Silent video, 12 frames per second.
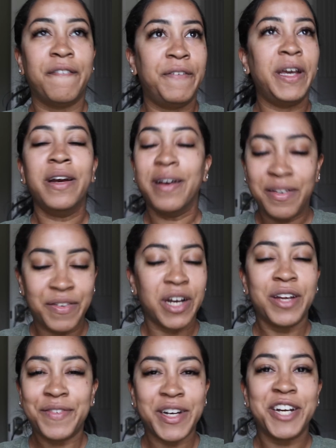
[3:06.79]
very
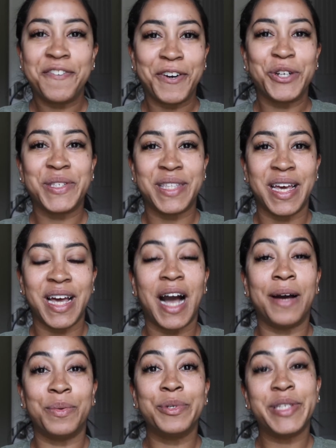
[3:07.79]
first thing
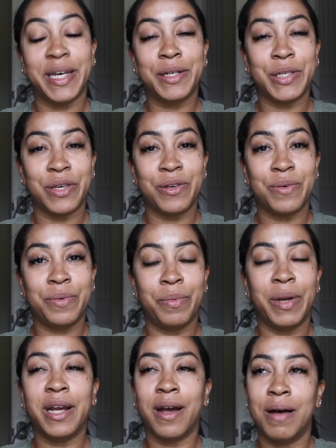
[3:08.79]
I will tell you
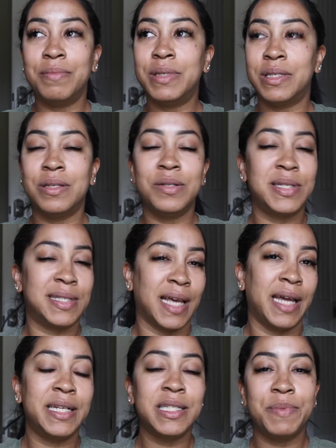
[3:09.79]
when it comes to
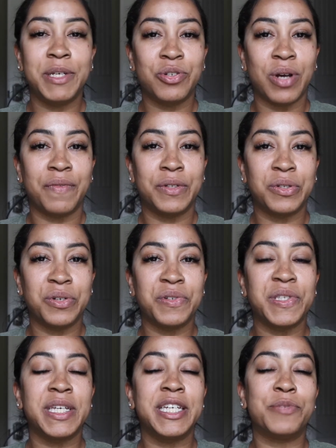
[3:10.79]
deciding to be a travel
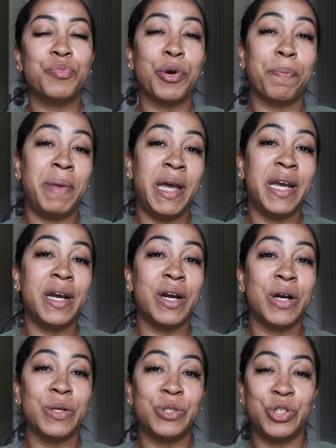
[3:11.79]
nurse is
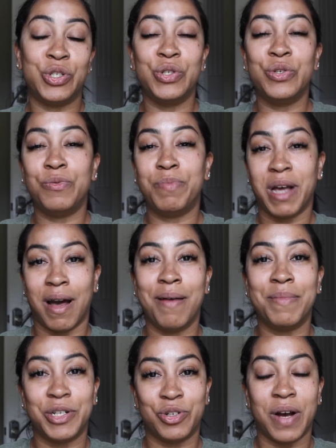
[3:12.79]
prepare to
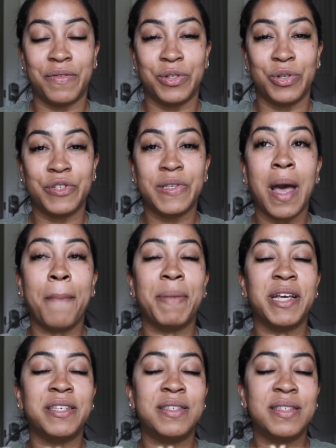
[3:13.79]
become a travel nurse
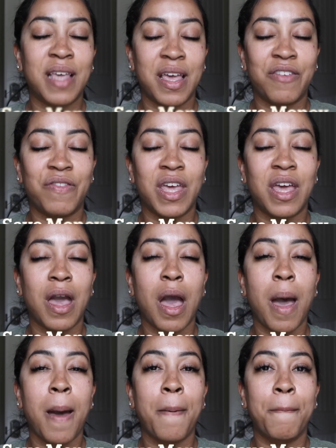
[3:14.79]
by saving
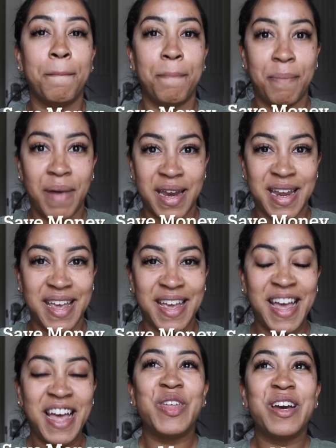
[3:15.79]
money.
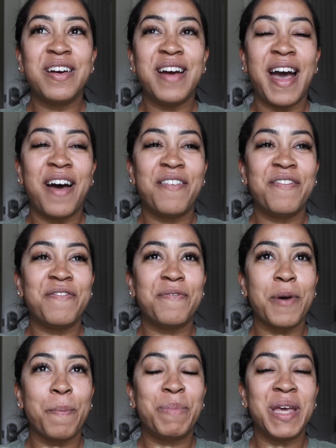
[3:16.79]
There have
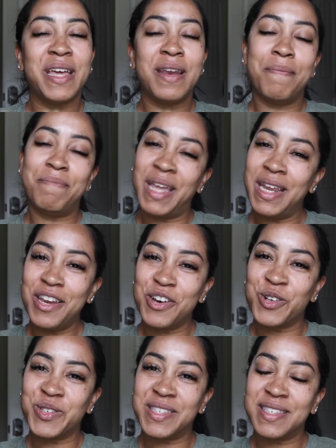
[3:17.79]
been many a
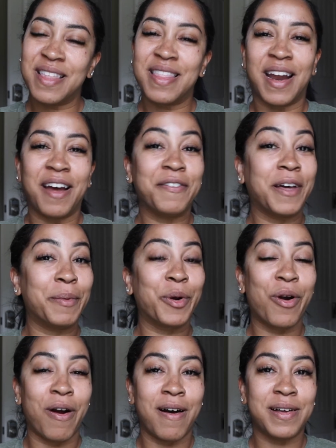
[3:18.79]
nurse that I've come
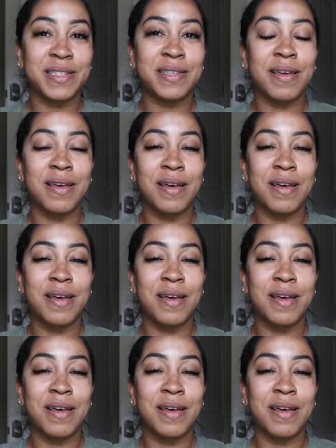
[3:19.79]
across